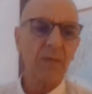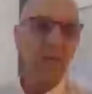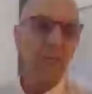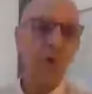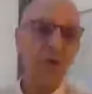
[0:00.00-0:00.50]
my
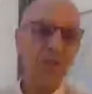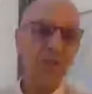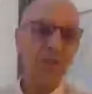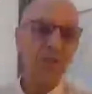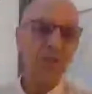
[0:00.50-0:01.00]
body
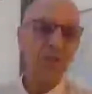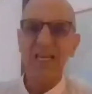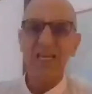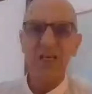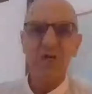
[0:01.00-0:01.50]
was
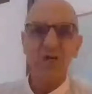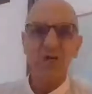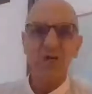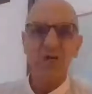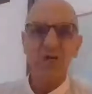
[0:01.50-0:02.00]
ailing
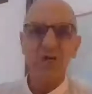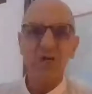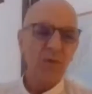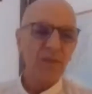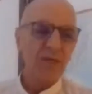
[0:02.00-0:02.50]
also
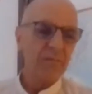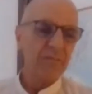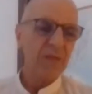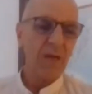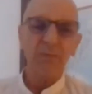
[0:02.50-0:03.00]
with the
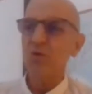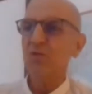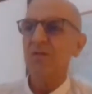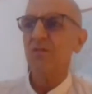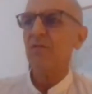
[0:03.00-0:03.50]

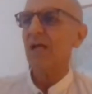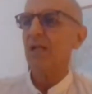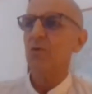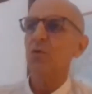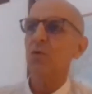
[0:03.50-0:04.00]
abuses of
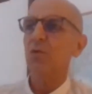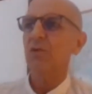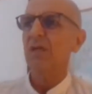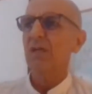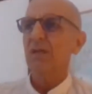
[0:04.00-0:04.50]

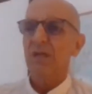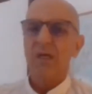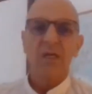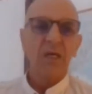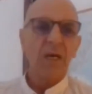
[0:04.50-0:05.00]
alcohol
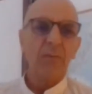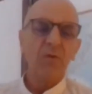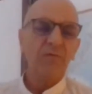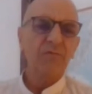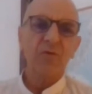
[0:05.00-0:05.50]
and a couple
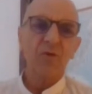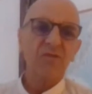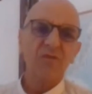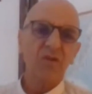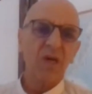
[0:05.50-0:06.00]
of drugs,
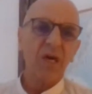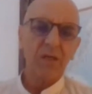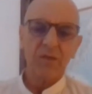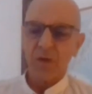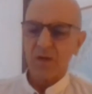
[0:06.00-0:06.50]
not
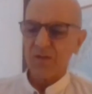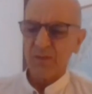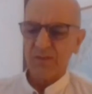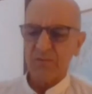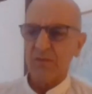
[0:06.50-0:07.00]
hard drugs,
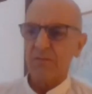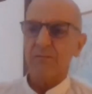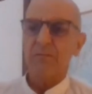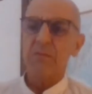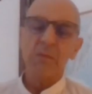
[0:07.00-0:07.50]
but
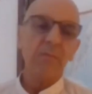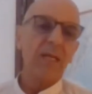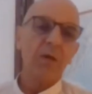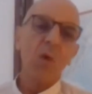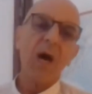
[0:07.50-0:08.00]

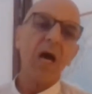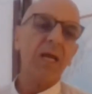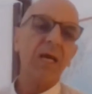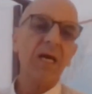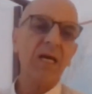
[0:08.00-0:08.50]

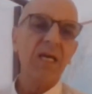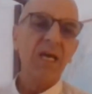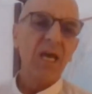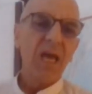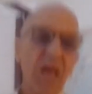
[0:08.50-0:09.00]
marijuana.
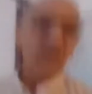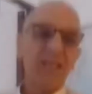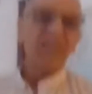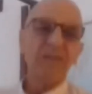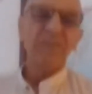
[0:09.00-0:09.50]

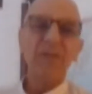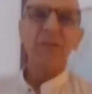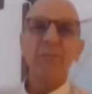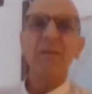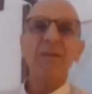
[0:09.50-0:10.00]
And
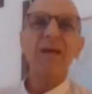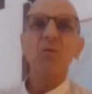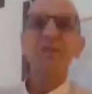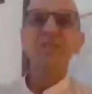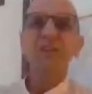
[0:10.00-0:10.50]
my mind
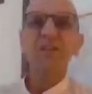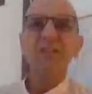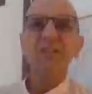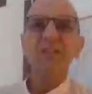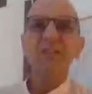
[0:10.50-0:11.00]
was very
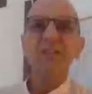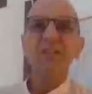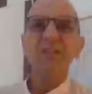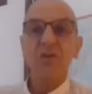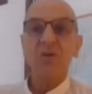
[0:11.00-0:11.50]

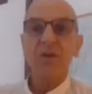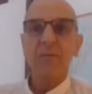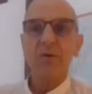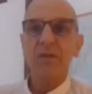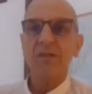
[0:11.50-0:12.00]
dispersed. Sorry
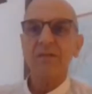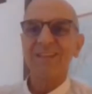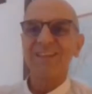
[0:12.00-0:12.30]
about it.